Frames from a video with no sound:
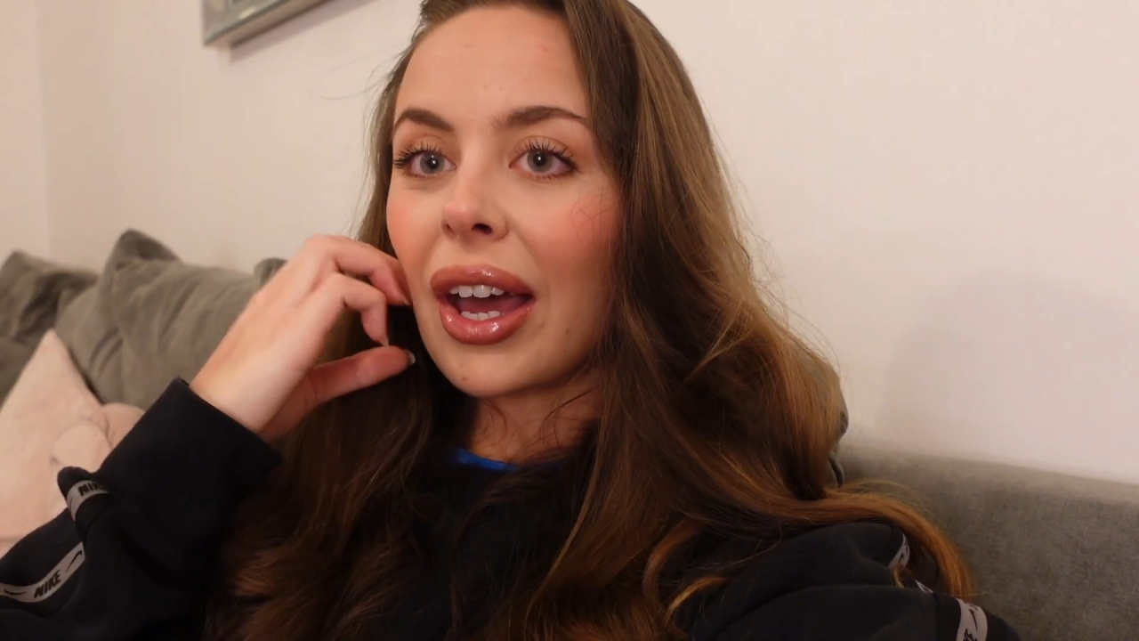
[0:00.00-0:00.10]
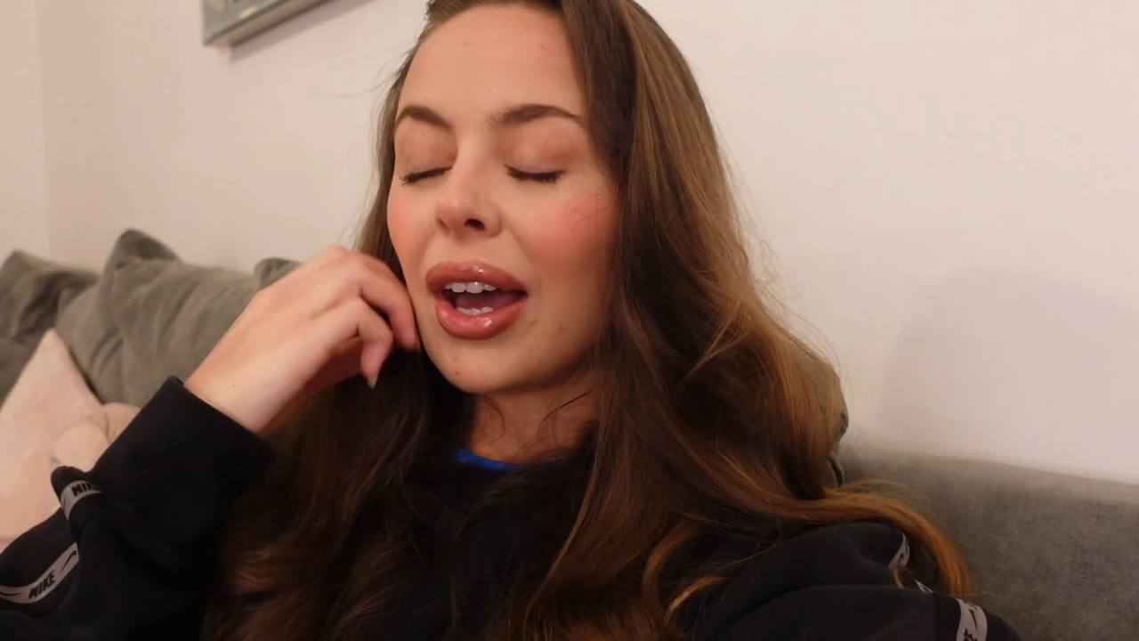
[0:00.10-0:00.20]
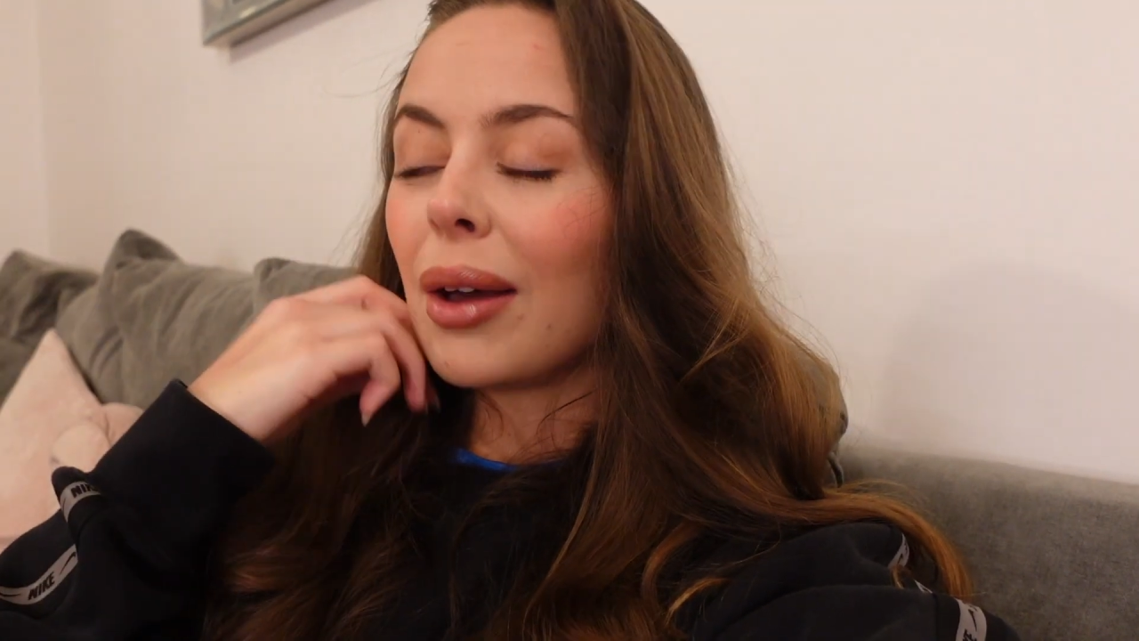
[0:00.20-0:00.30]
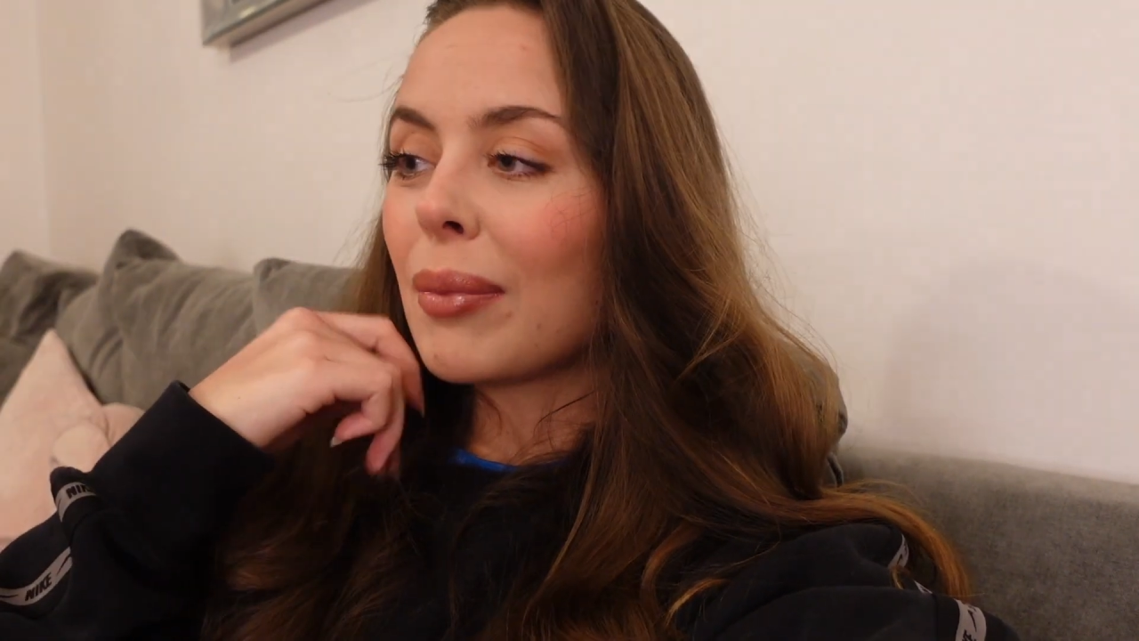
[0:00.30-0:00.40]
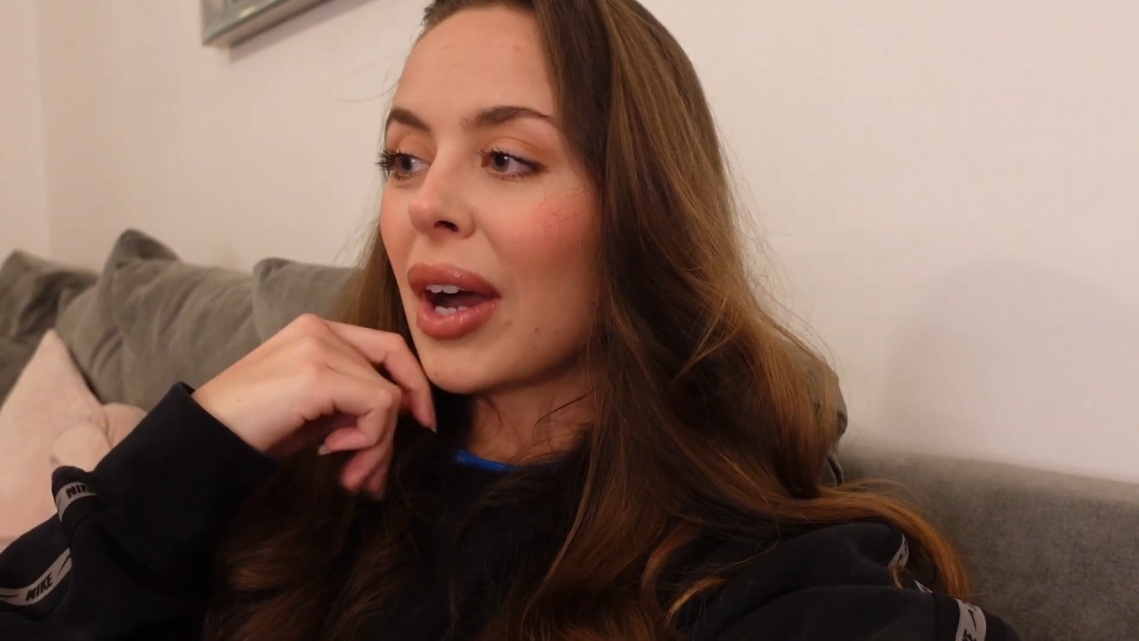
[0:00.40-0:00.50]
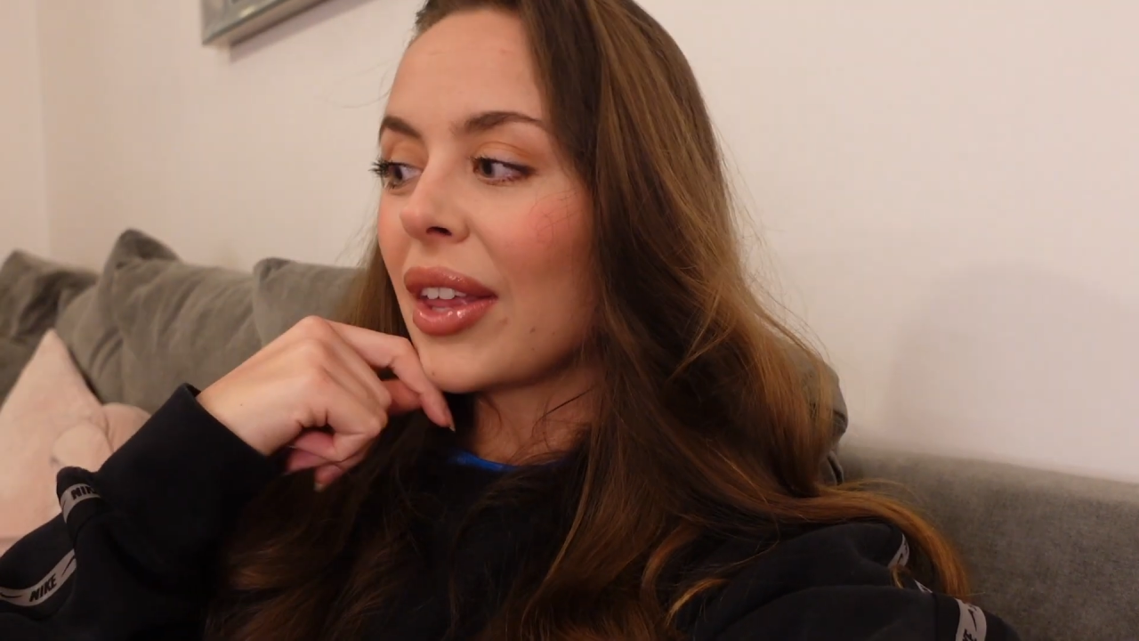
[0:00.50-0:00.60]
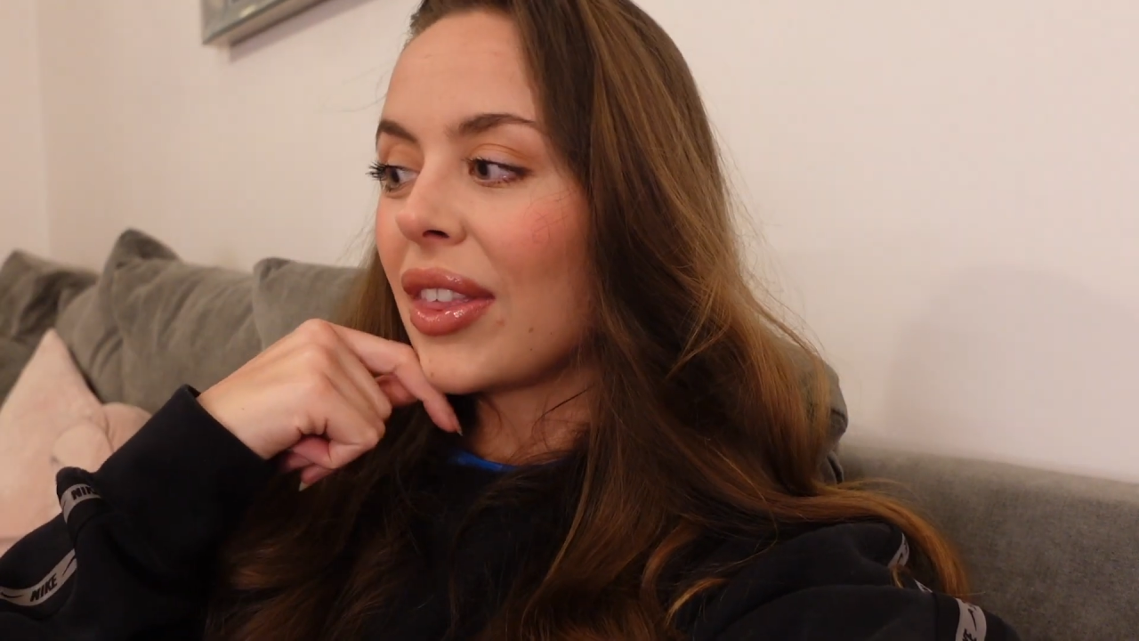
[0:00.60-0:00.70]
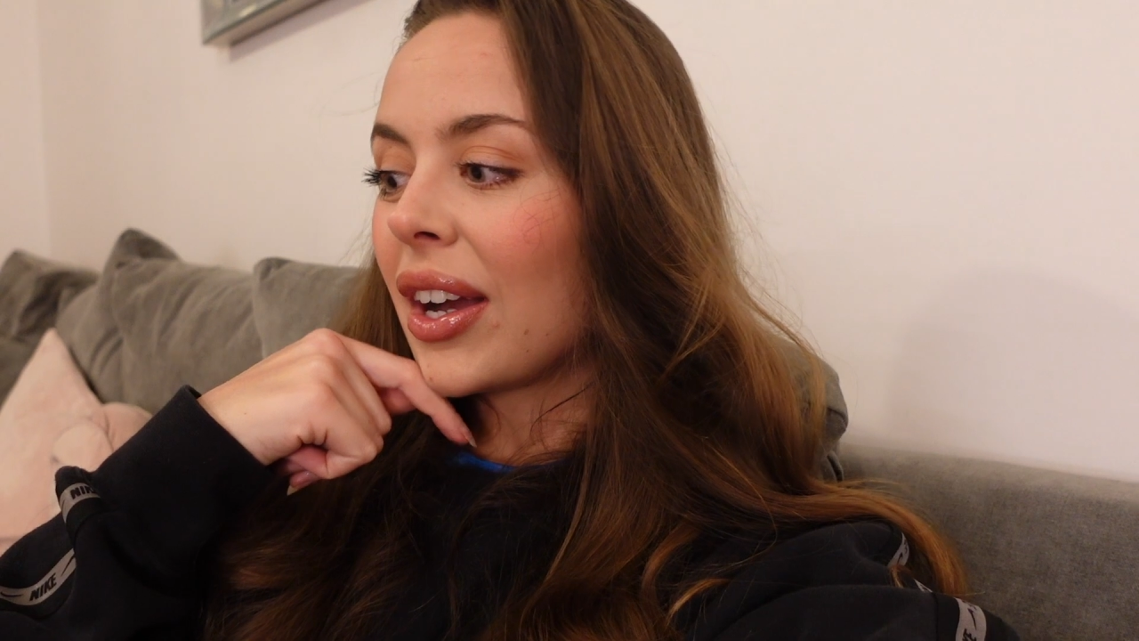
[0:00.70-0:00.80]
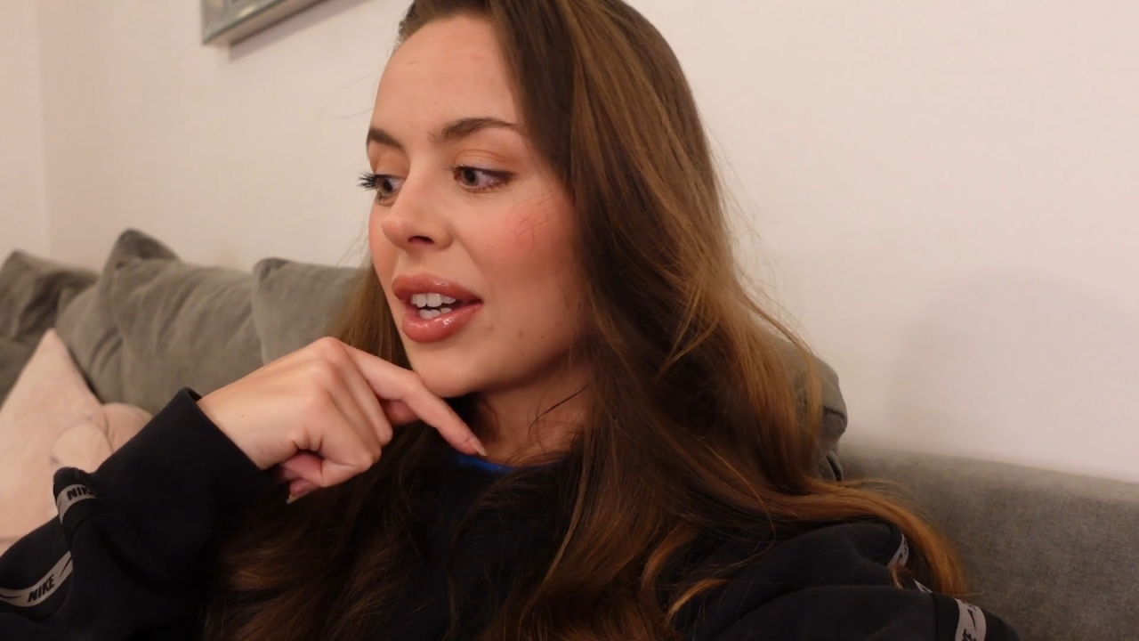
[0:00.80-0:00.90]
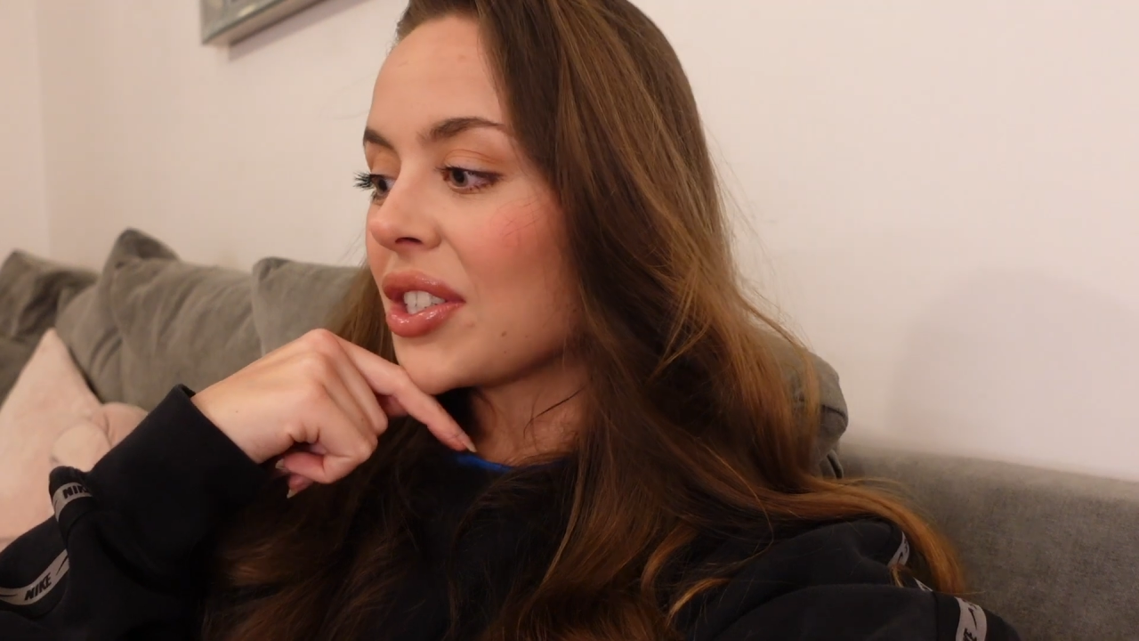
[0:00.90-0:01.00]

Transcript: Um, I think I